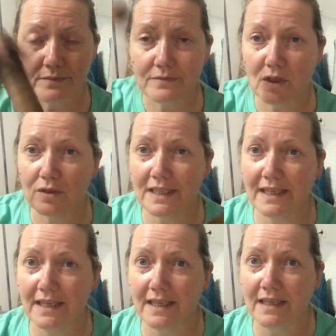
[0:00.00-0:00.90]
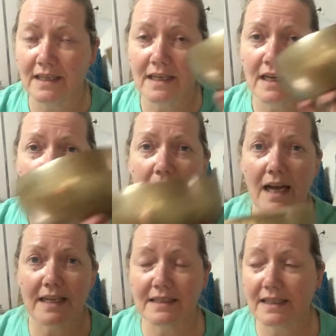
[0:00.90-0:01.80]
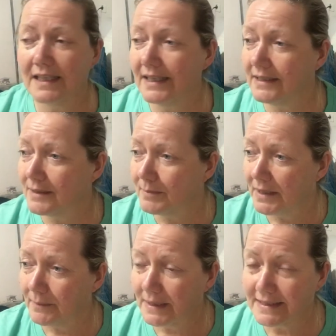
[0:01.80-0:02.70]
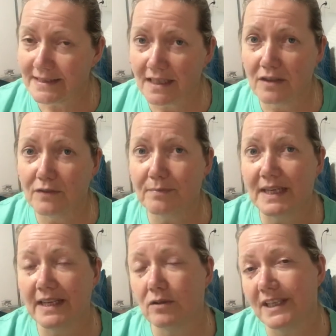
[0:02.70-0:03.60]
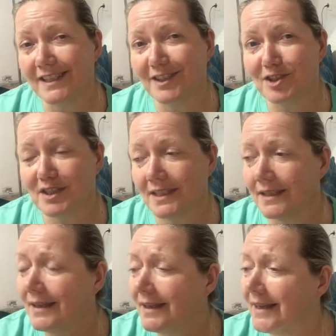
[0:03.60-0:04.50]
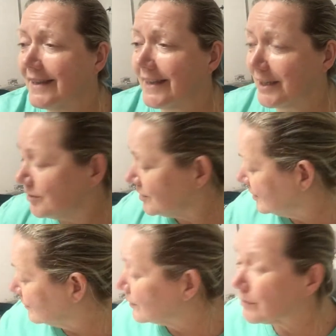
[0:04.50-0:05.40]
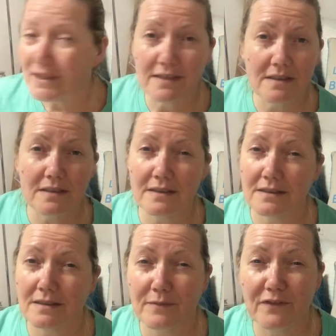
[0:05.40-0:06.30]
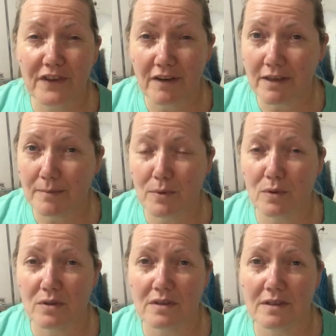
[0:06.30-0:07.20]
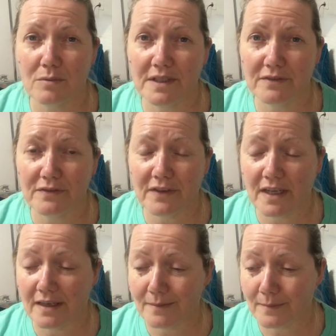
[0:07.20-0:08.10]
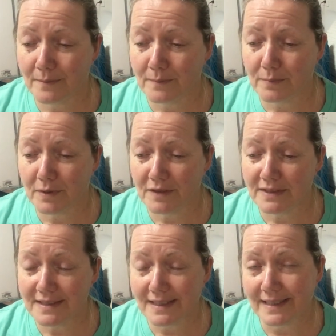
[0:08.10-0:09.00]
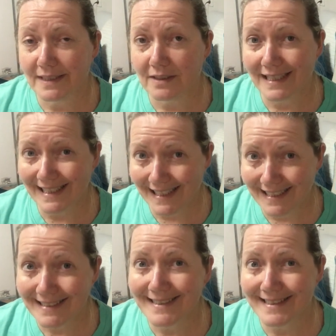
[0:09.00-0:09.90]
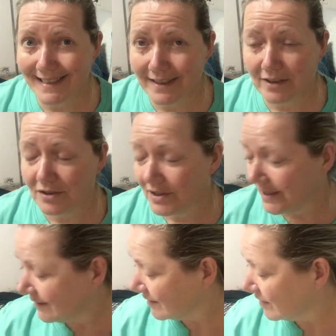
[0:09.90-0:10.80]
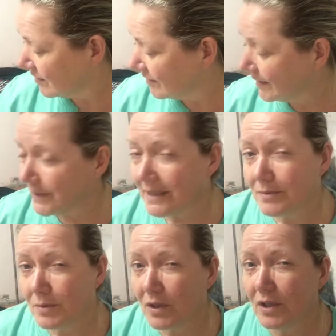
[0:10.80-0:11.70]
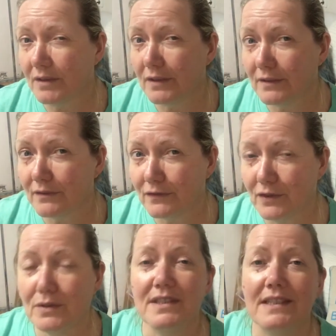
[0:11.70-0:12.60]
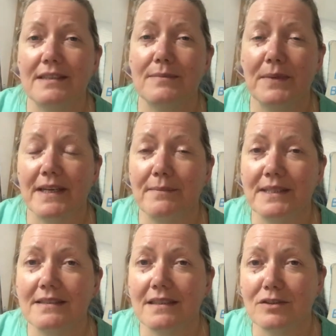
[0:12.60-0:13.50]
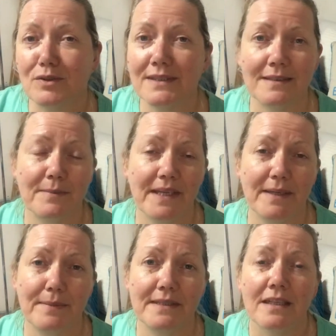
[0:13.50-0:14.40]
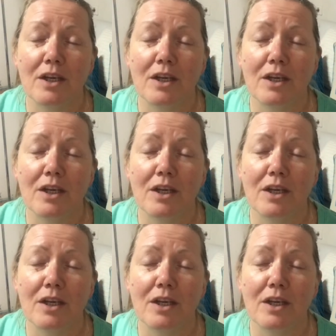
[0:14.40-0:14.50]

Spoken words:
Okay, I can cleanse myself, my own energy, the energy of the crystals. It's very important that we've previously cleansed the energy, all right, because we're going to infuse these babies, these crystal babies,